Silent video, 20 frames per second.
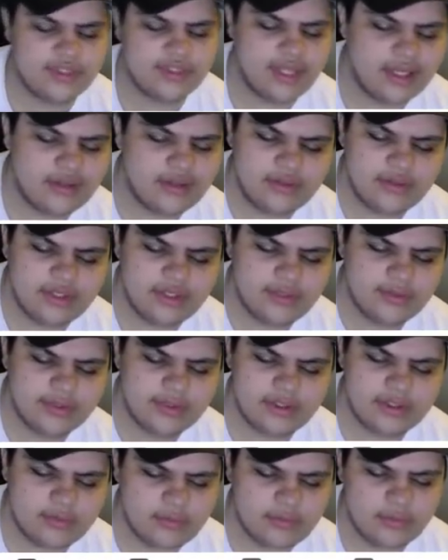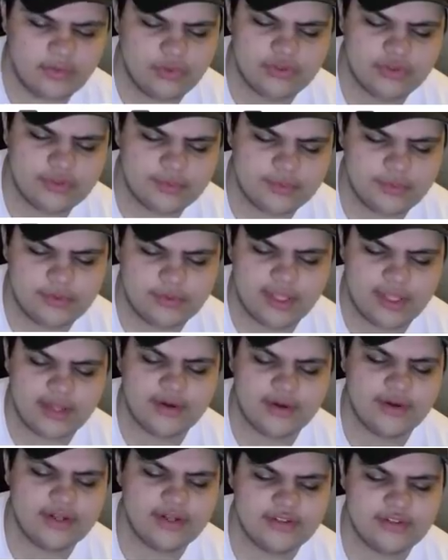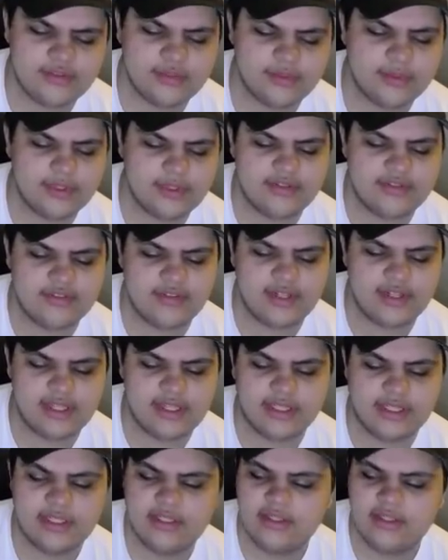Not only were there multiple areas where it's like